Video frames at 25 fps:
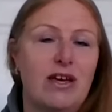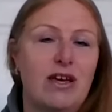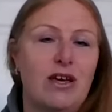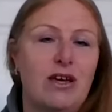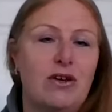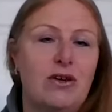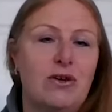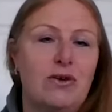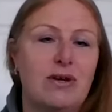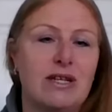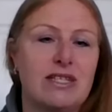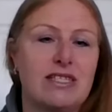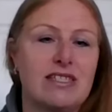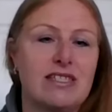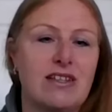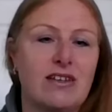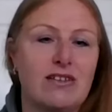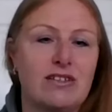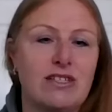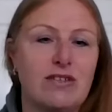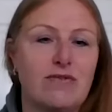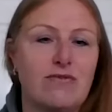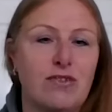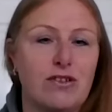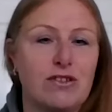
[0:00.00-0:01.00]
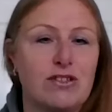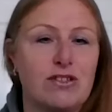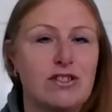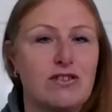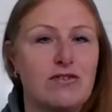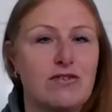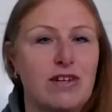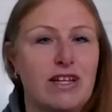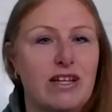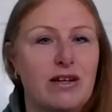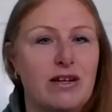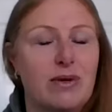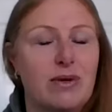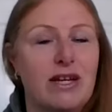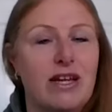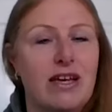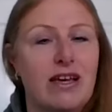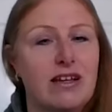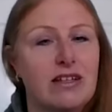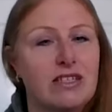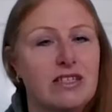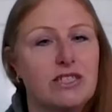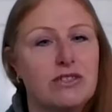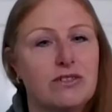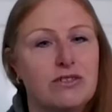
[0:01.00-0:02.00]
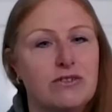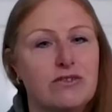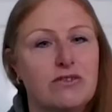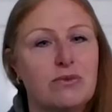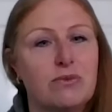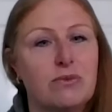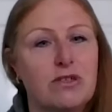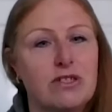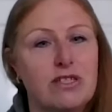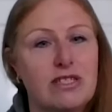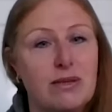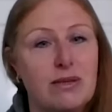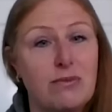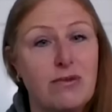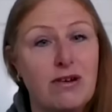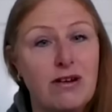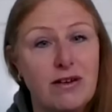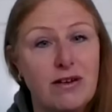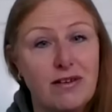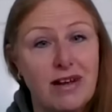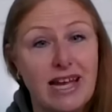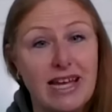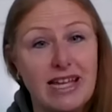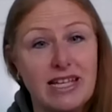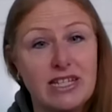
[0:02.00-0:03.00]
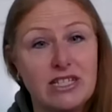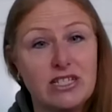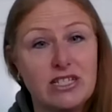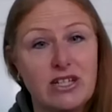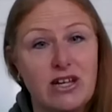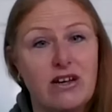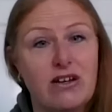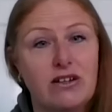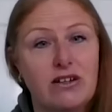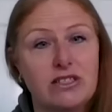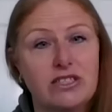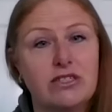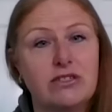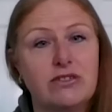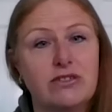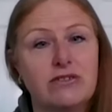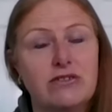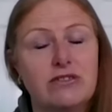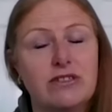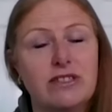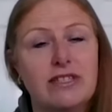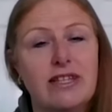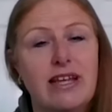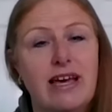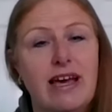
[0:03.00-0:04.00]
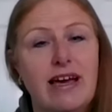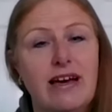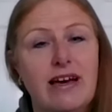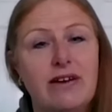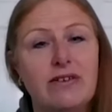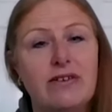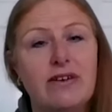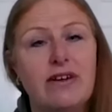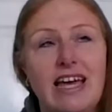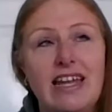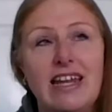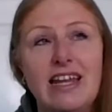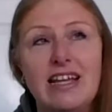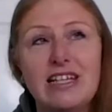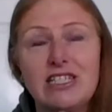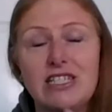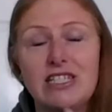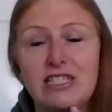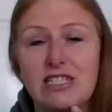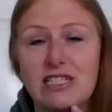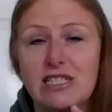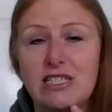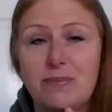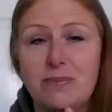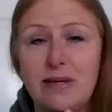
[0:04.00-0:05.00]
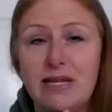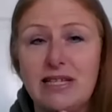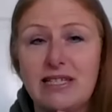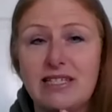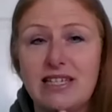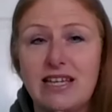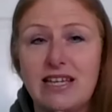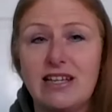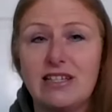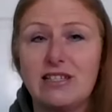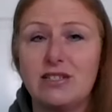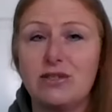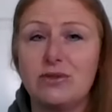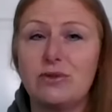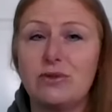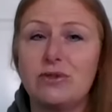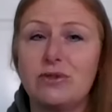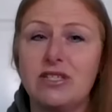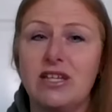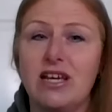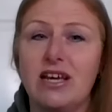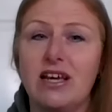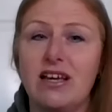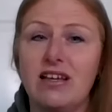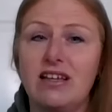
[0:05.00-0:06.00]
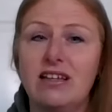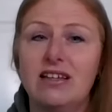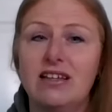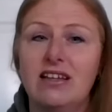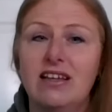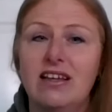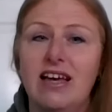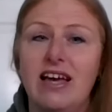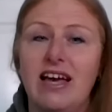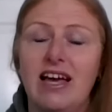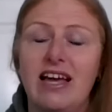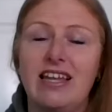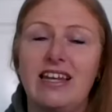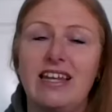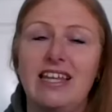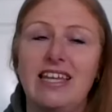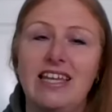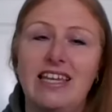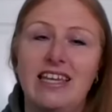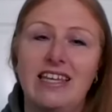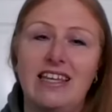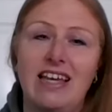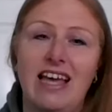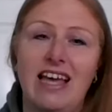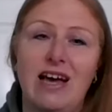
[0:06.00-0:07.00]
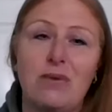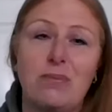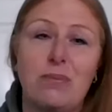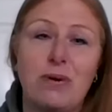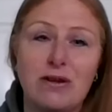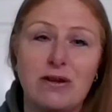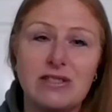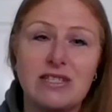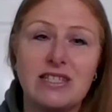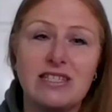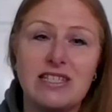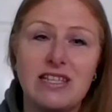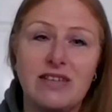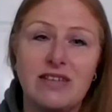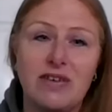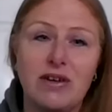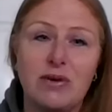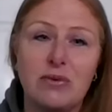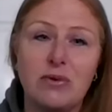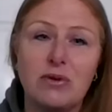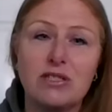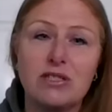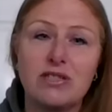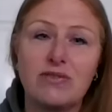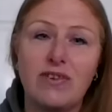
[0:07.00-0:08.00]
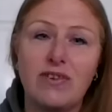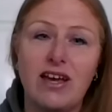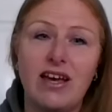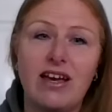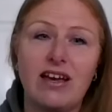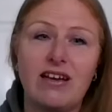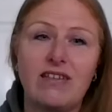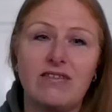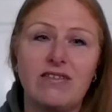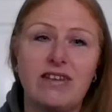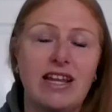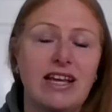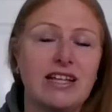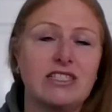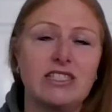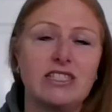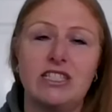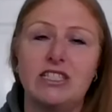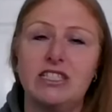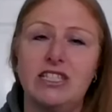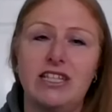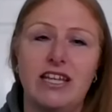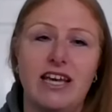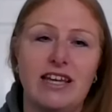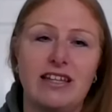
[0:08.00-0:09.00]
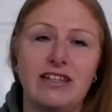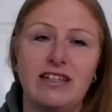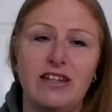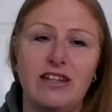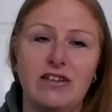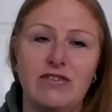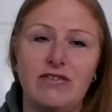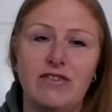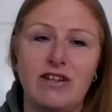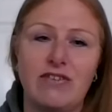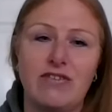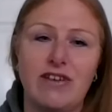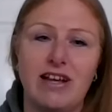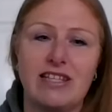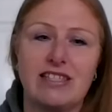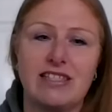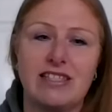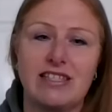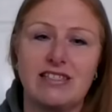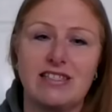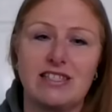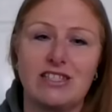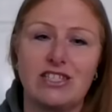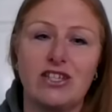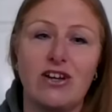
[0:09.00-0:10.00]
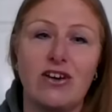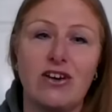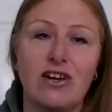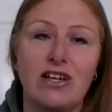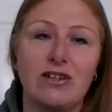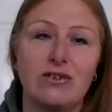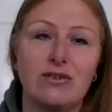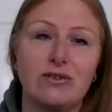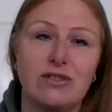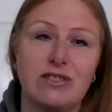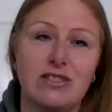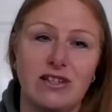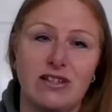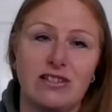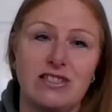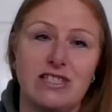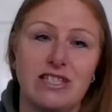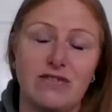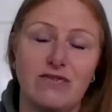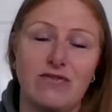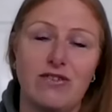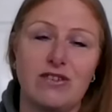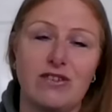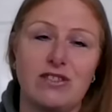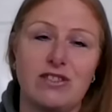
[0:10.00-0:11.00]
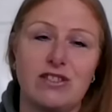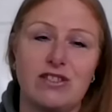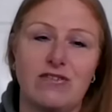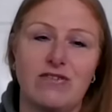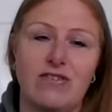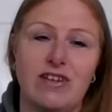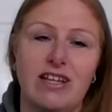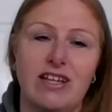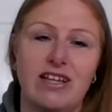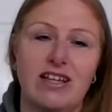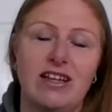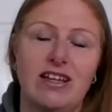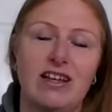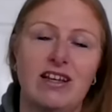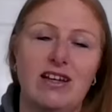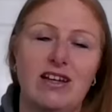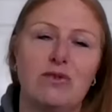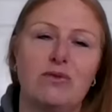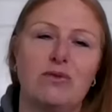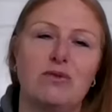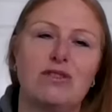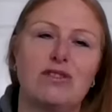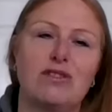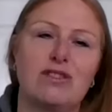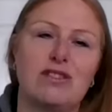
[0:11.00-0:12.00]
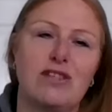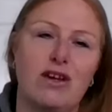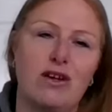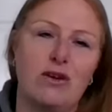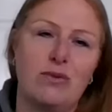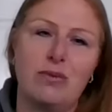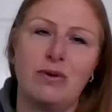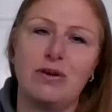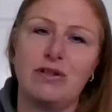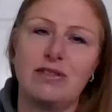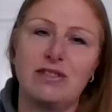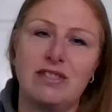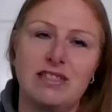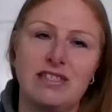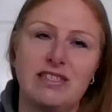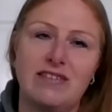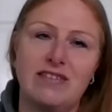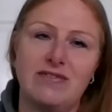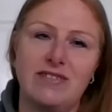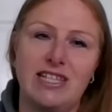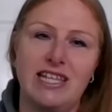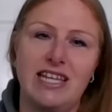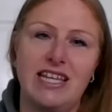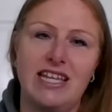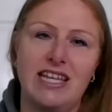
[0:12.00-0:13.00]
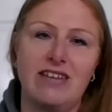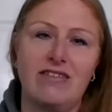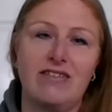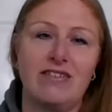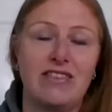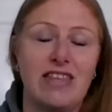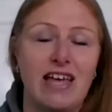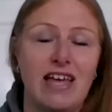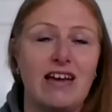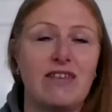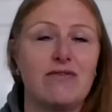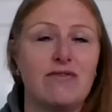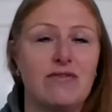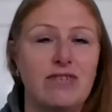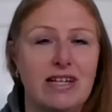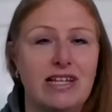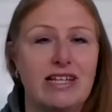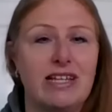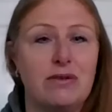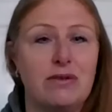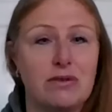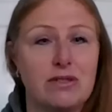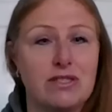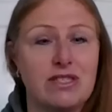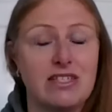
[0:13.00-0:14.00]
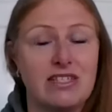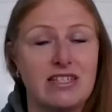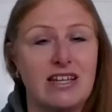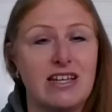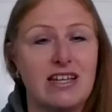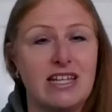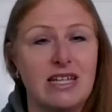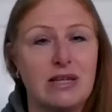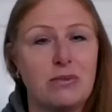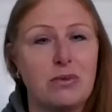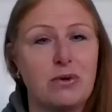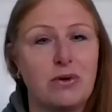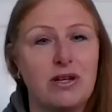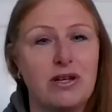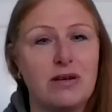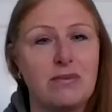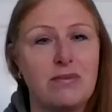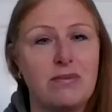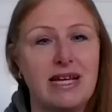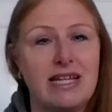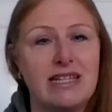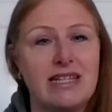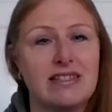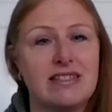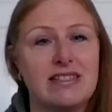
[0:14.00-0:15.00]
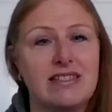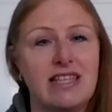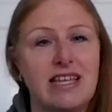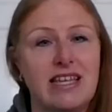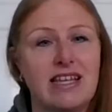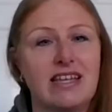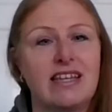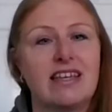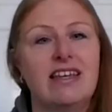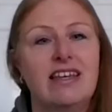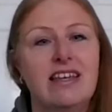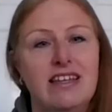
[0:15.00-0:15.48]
who had started fostering when her children were a similar age to our children now. And actually to speak to her daughter and hear how positive it was for her, and actually she had no regrets as a child starting fostering, was so positive to hear. And that really was the turning point and made us think,